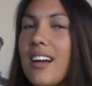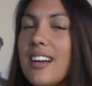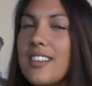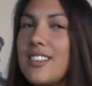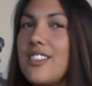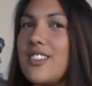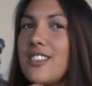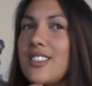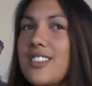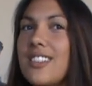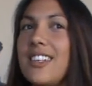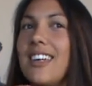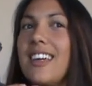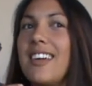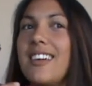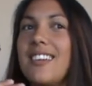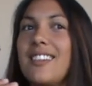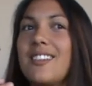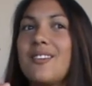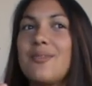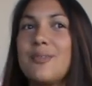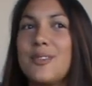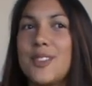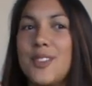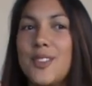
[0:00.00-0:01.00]
I seriously like
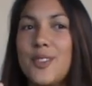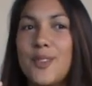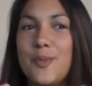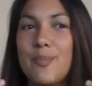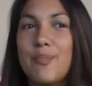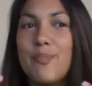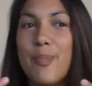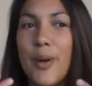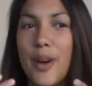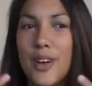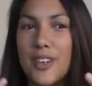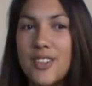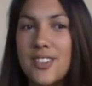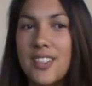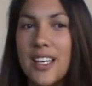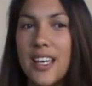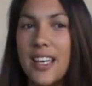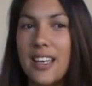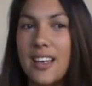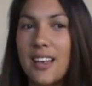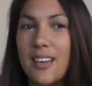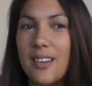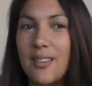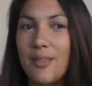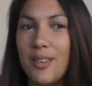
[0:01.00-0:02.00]
was just
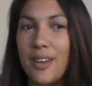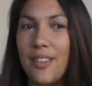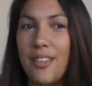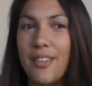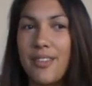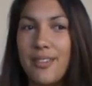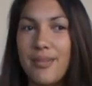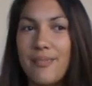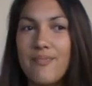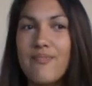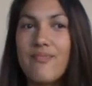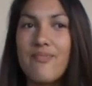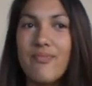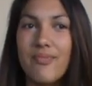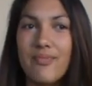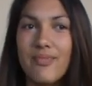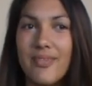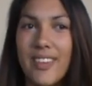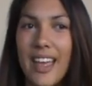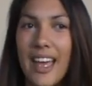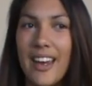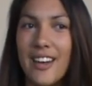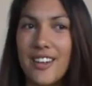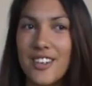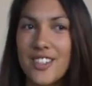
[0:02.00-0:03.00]
bursting with
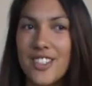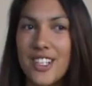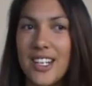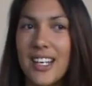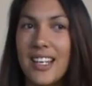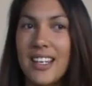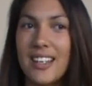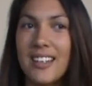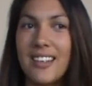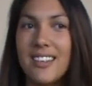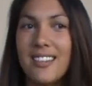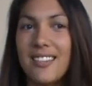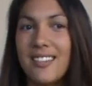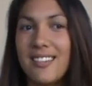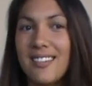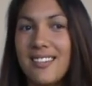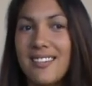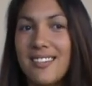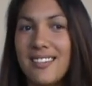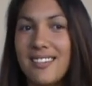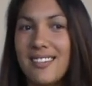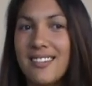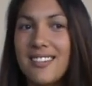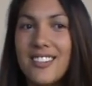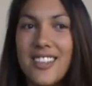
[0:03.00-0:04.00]
energy and
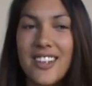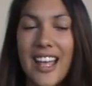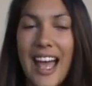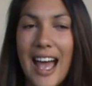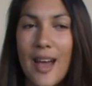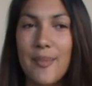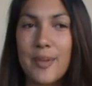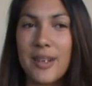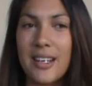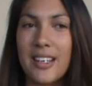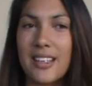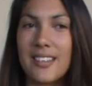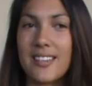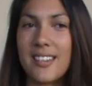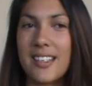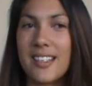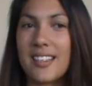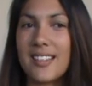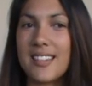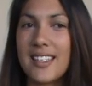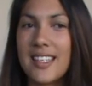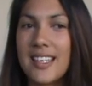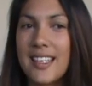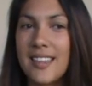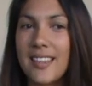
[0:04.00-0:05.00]
happiness like
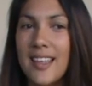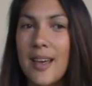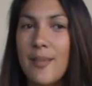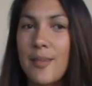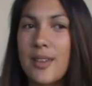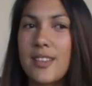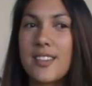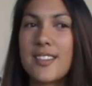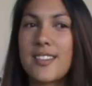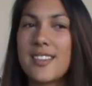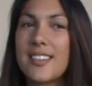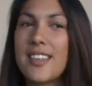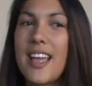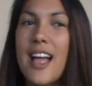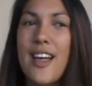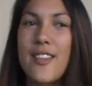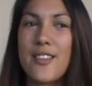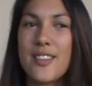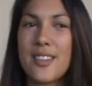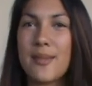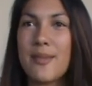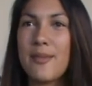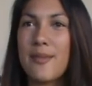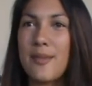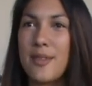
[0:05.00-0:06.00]
seeing them because
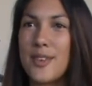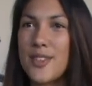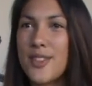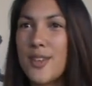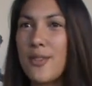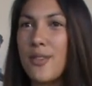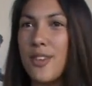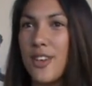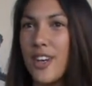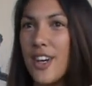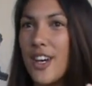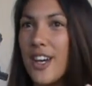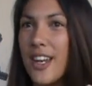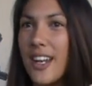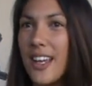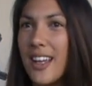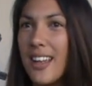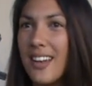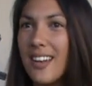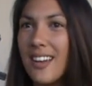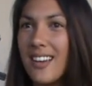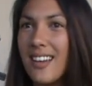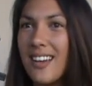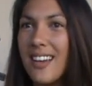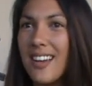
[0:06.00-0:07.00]
yeah some of them are so good
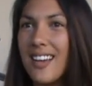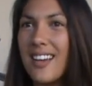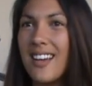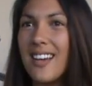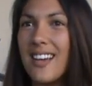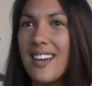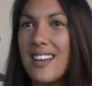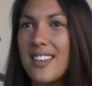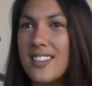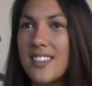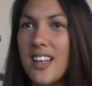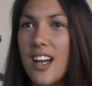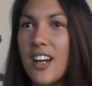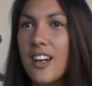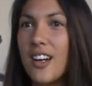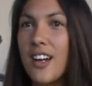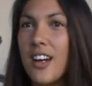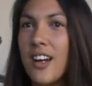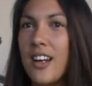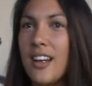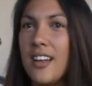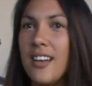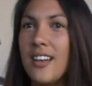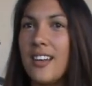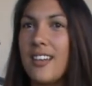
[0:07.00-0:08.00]
at mm-hmm. soccer
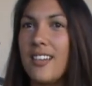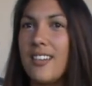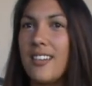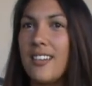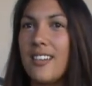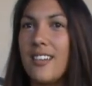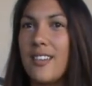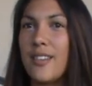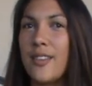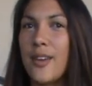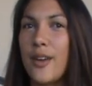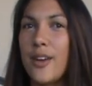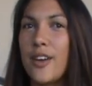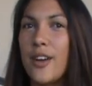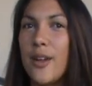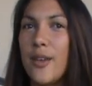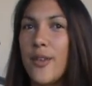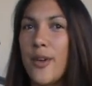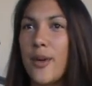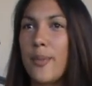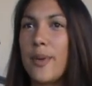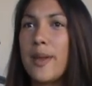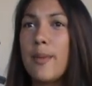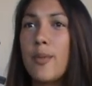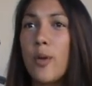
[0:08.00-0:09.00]
and there you know
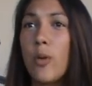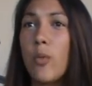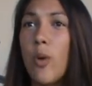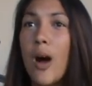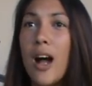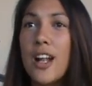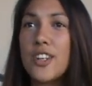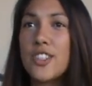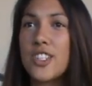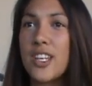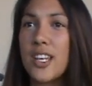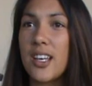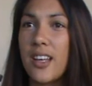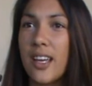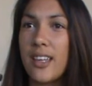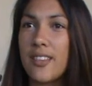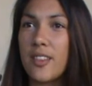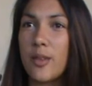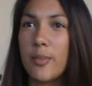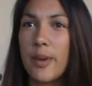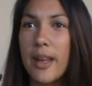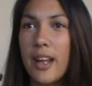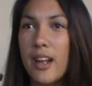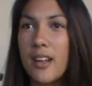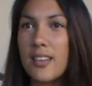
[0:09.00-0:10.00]
there were people watching like
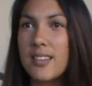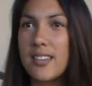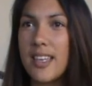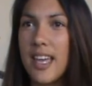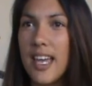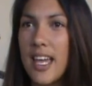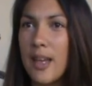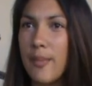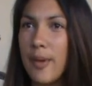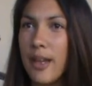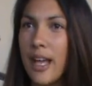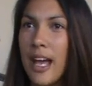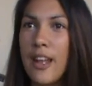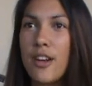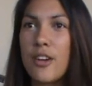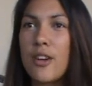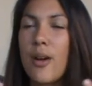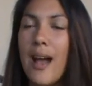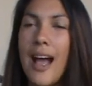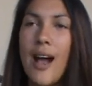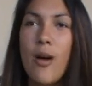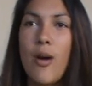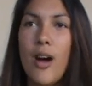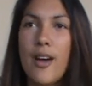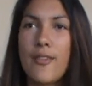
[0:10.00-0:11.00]
their parents came like i don't
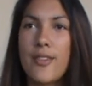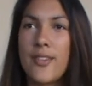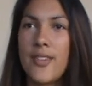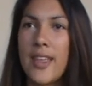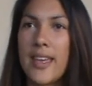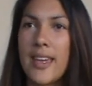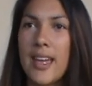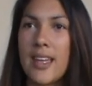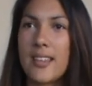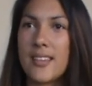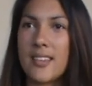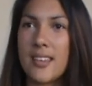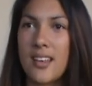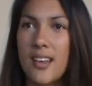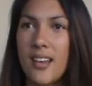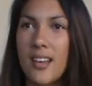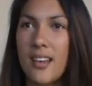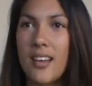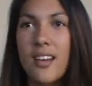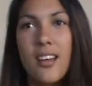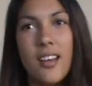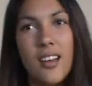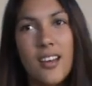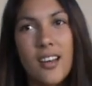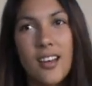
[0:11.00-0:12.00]
know how often they get
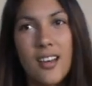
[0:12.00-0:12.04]
to